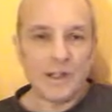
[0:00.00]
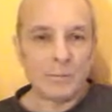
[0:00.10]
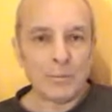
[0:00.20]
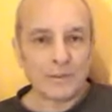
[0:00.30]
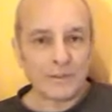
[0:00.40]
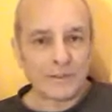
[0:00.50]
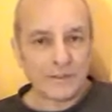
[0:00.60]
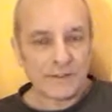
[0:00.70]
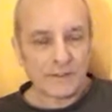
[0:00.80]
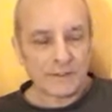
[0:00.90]

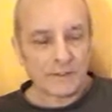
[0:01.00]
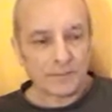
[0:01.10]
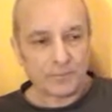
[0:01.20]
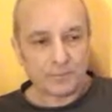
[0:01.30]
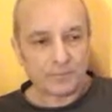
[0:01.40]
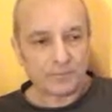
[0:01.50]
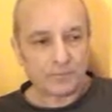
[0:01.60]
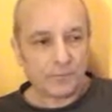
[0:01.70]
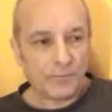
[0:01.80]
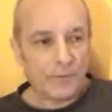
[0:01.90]
imagelessness,
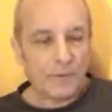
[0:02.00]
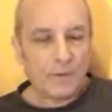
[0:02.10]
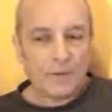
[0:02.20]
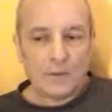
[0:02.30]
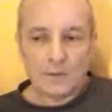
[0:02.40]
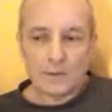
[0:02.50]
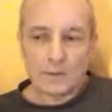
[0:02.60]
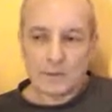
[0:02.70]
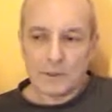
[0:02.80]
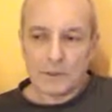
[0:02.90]

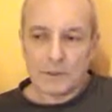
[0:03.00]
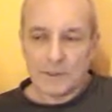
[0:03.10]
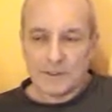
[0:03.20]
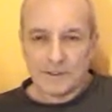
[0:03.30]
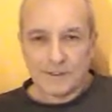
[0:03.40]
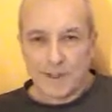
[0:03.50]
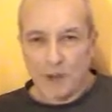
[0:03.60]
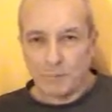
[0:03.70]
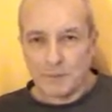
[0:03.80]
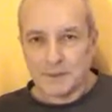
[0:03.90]
which doesn't
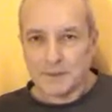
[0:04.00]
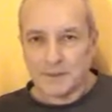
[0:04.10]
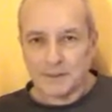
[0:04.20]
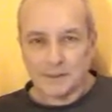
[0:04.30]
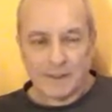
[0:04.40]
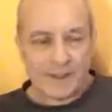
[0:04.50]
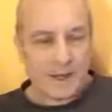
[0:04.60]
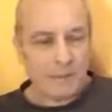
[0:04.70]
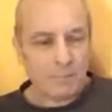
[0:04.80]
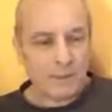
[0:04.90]
sound particularly
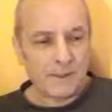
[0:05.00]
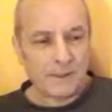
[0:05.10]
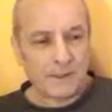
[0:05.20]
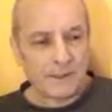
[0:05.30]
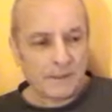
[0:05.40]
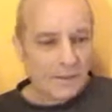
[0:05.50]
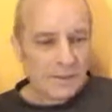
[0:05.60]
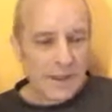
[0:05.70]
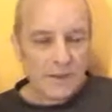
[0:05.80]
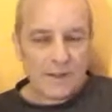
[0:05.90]
appealing. It
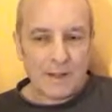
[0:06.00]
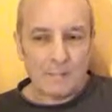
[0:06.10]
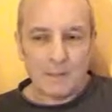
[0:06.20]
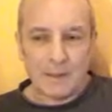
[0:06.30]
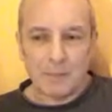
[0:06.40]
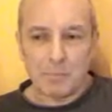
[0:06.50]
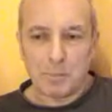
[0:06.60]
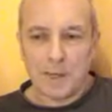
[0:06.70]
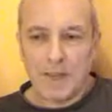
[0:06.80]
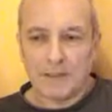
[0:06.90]
sounds like being
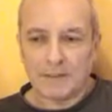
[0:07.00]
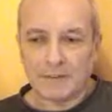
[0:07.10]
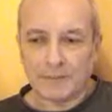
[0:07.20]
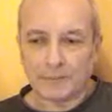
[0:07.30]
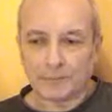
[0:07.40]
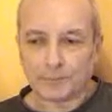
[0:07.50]
blind.